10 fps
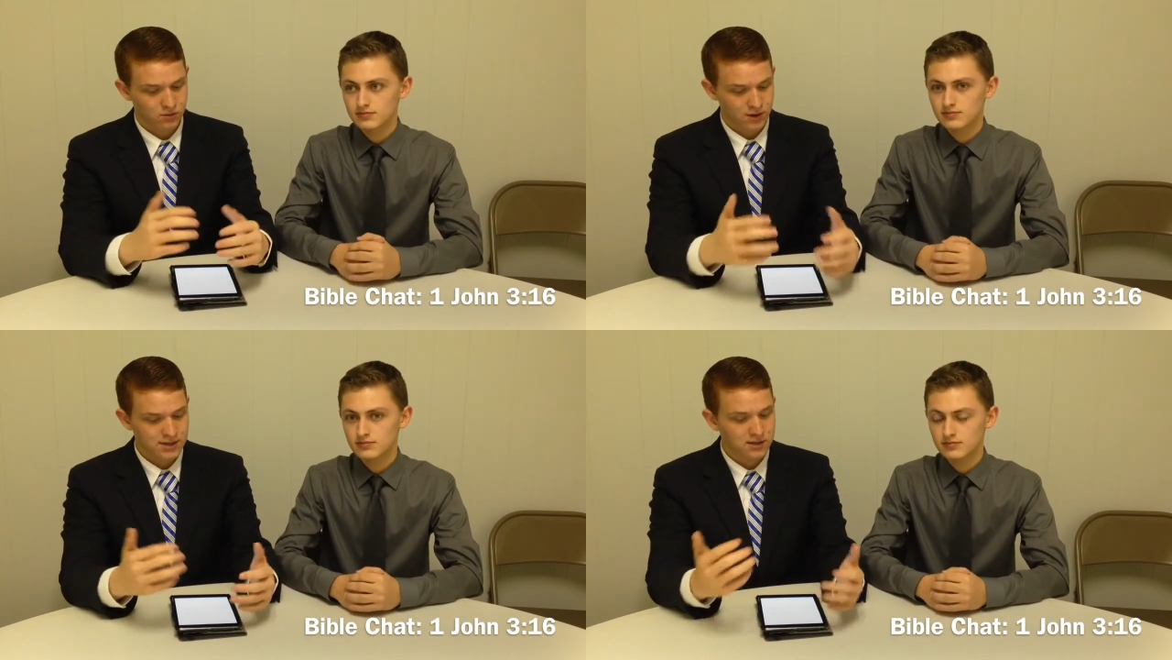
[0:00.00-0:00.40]

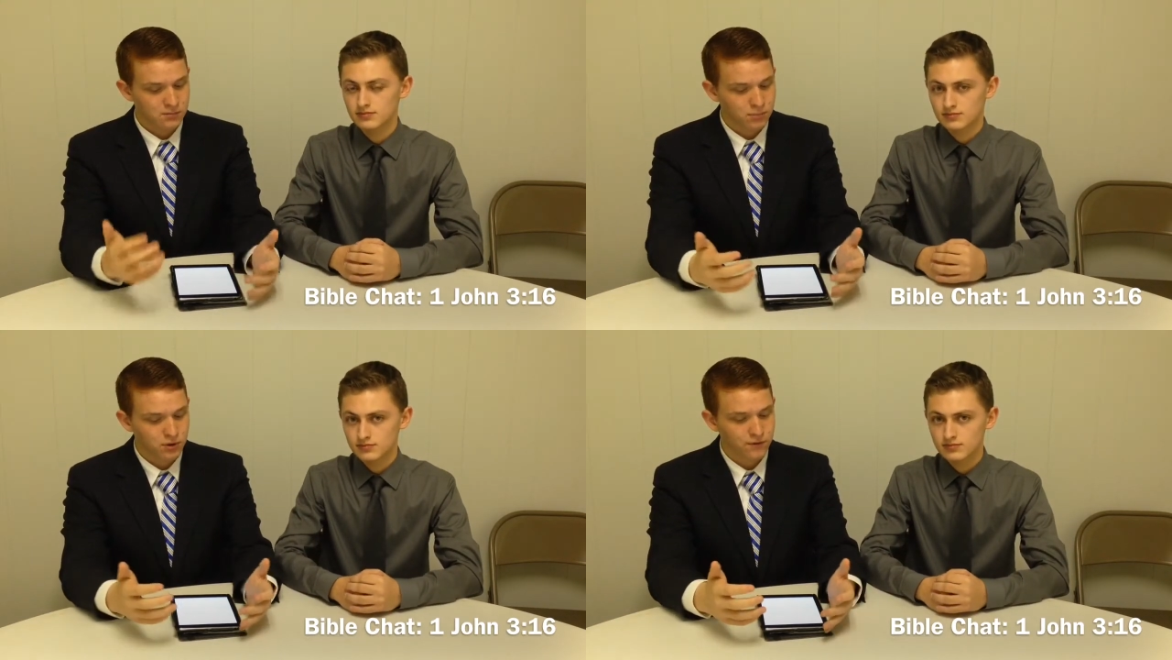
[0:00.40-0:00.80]
Speaker 1: the rest of
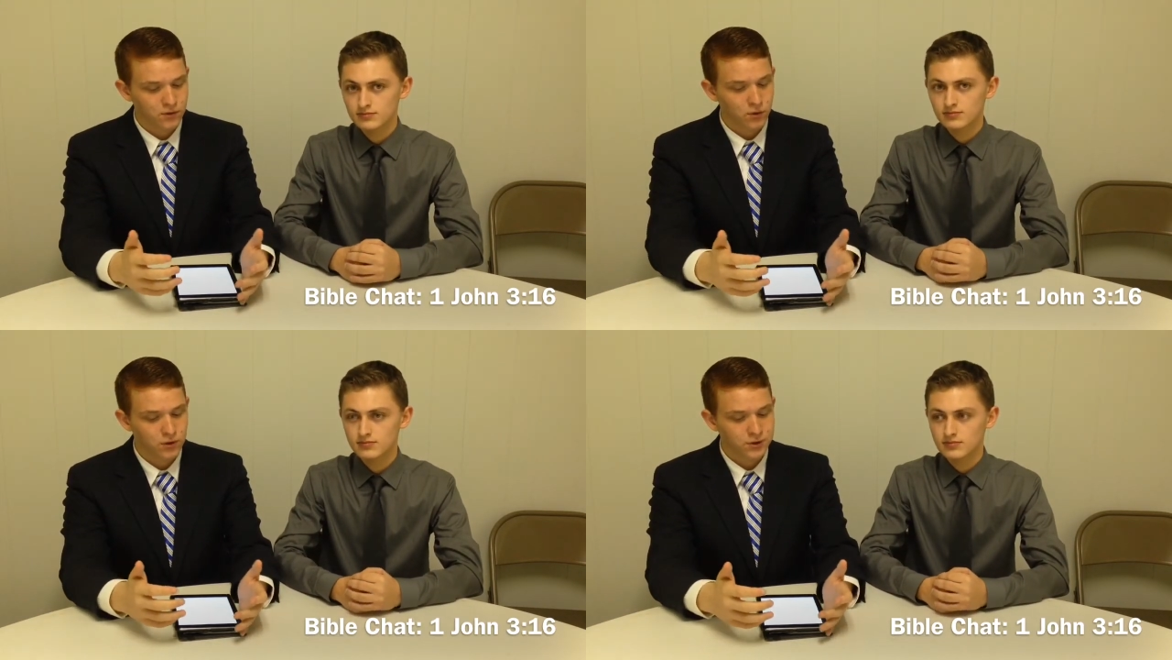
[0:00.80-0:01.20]
the book,
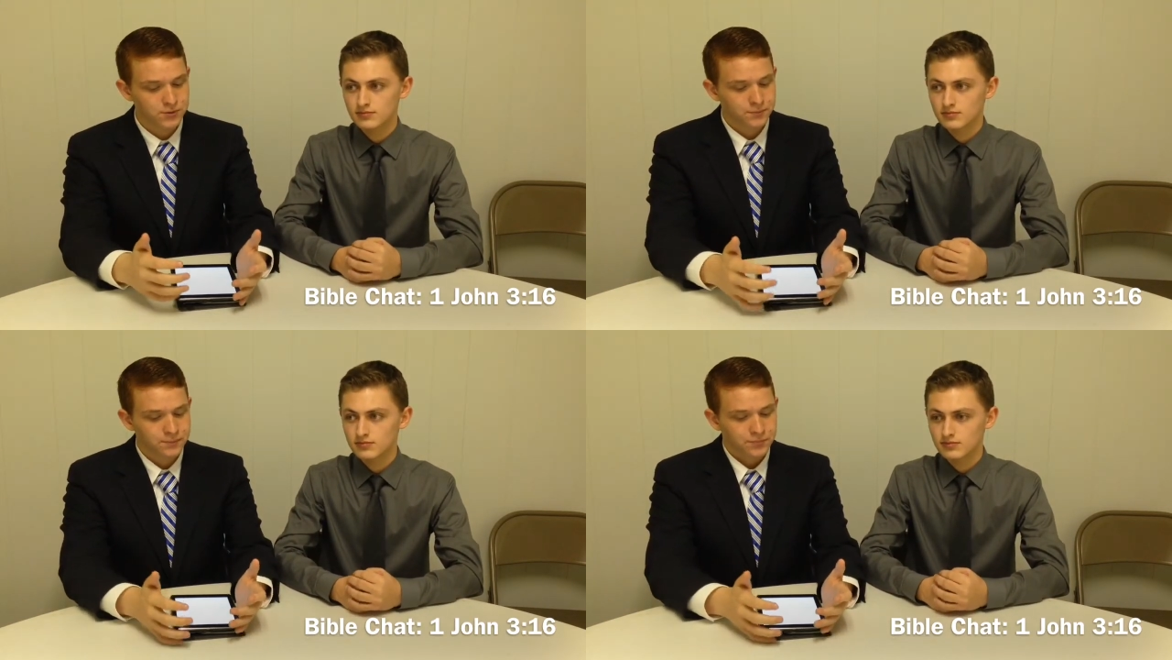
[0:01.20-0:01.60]
of
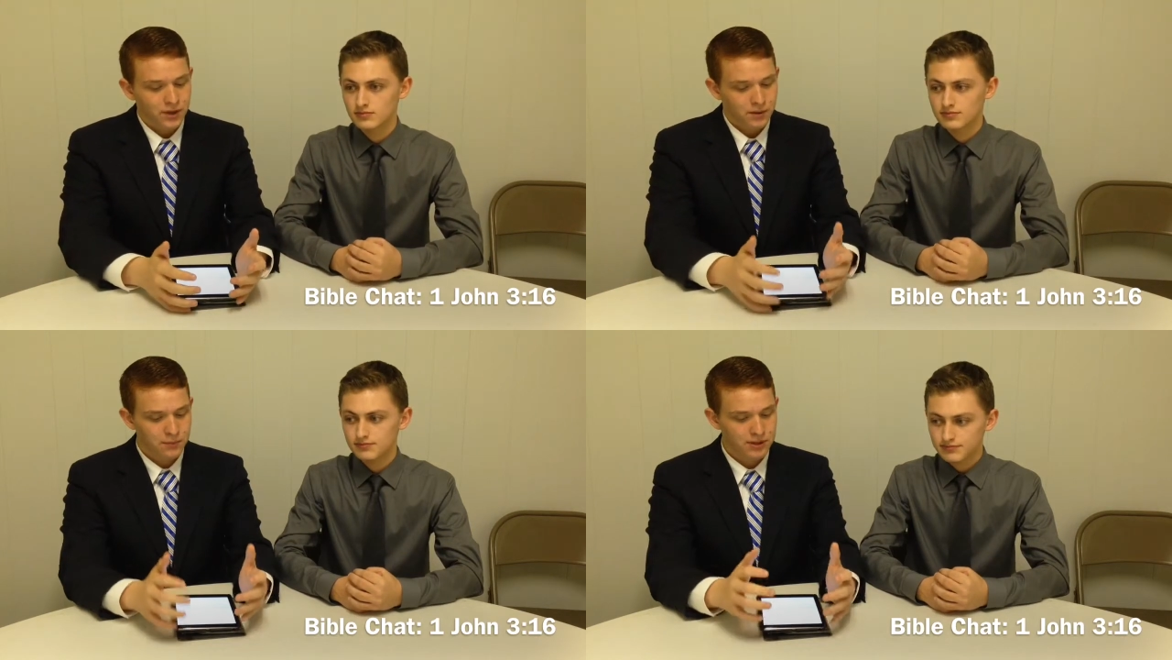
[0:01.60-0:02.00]
course.
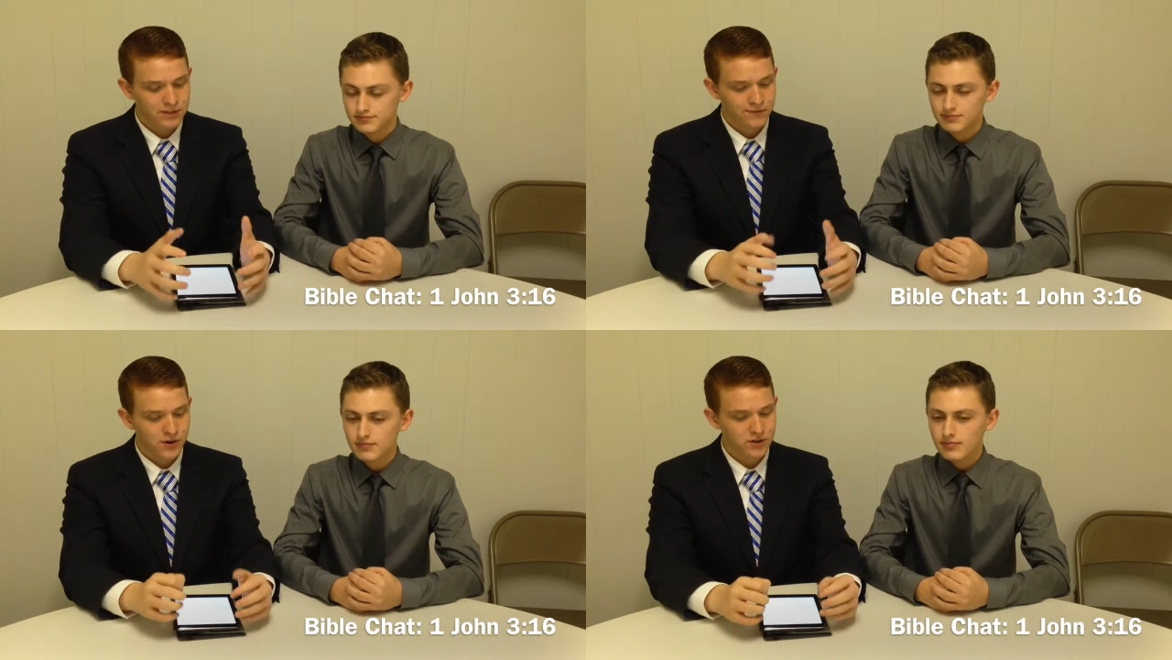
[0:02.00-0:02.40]
But
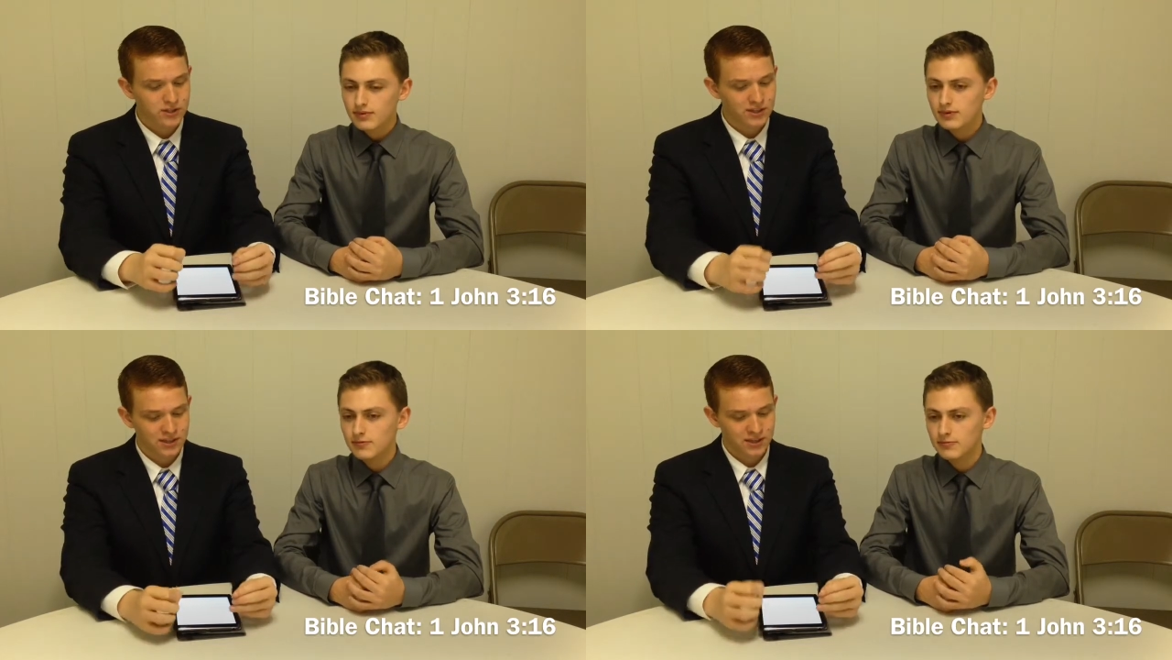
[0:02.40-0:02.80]
this
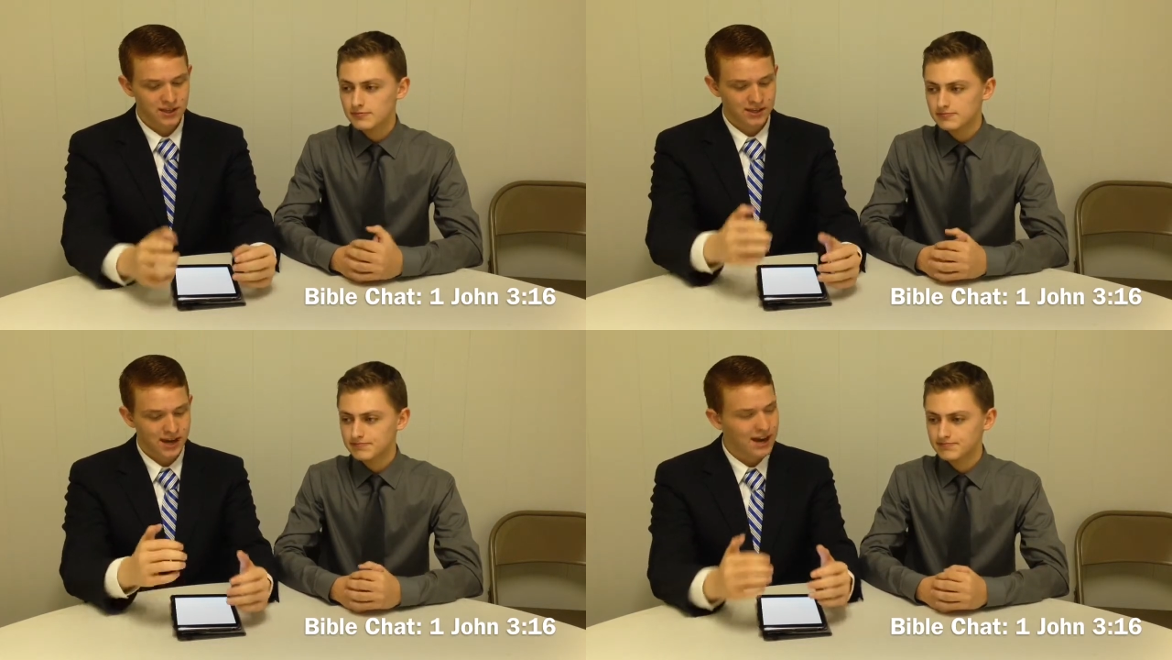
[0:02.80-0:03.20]
verse, it,
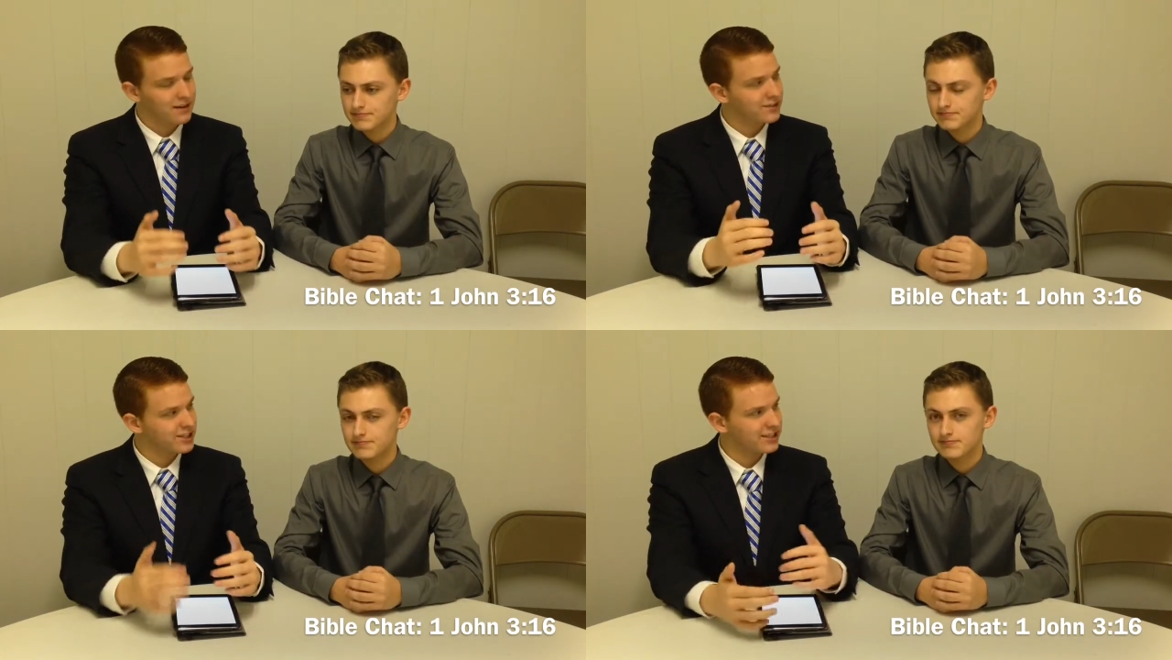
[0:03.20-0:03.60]
it
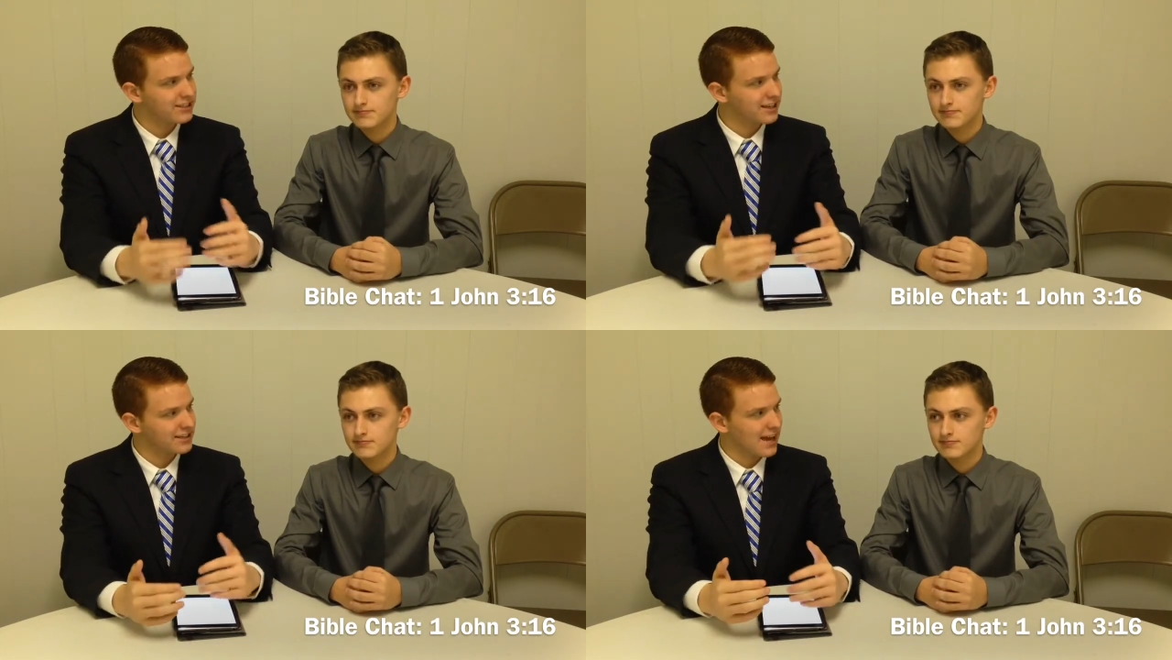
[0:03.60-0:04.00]
kind of
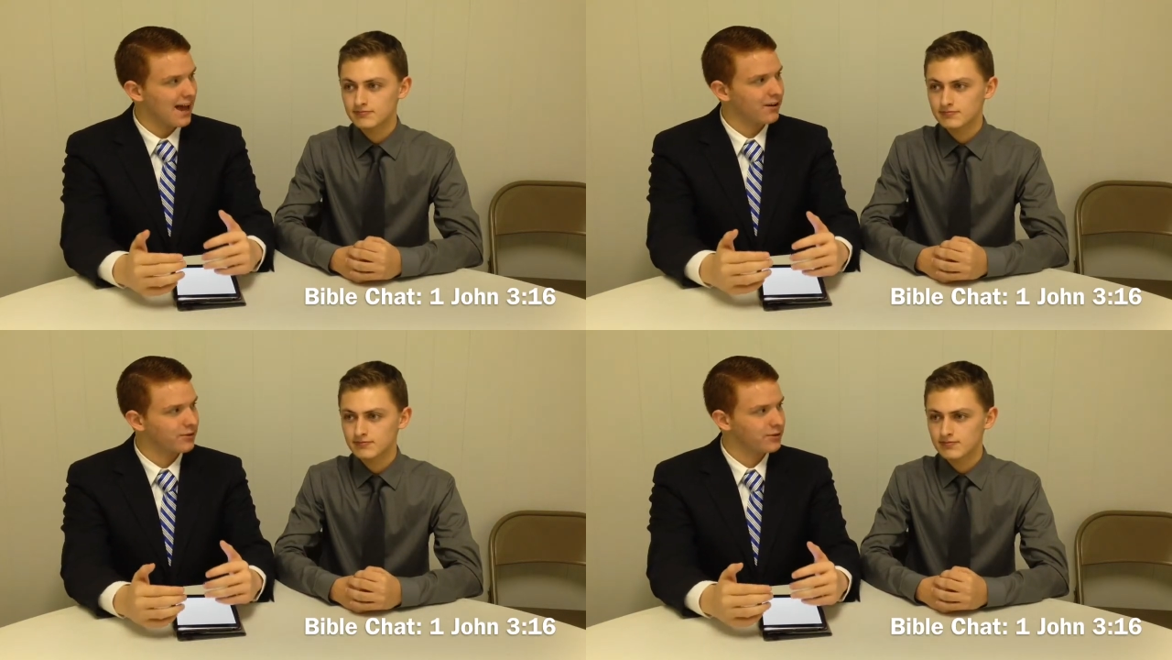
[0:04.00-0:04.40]
sticks
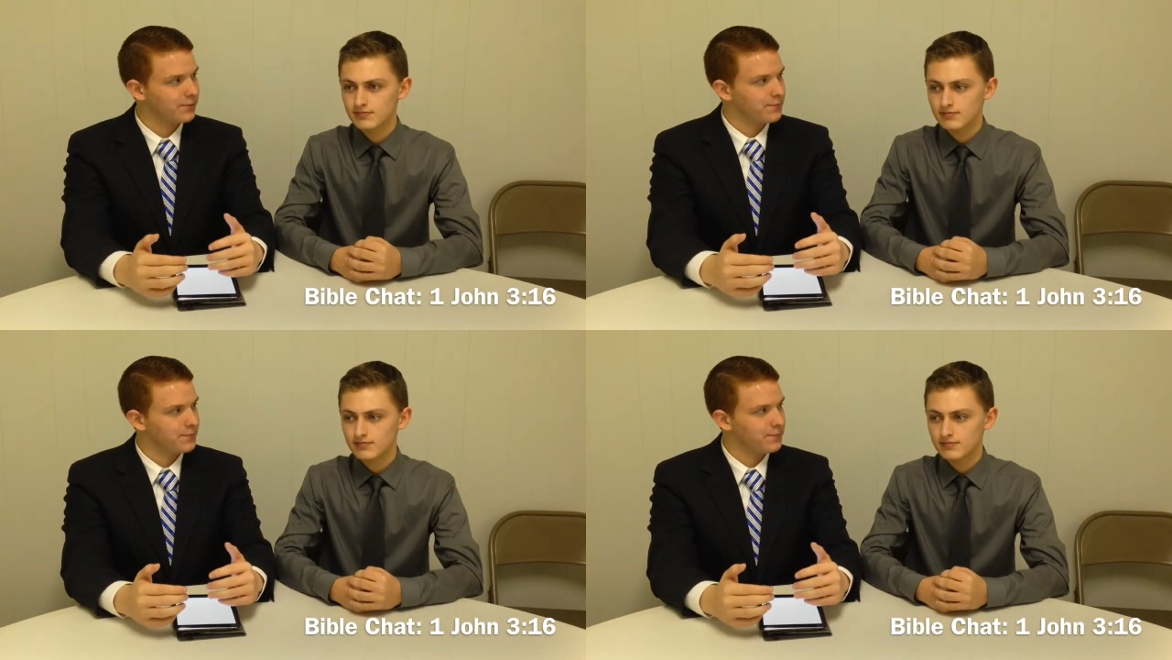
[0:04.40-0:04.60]
out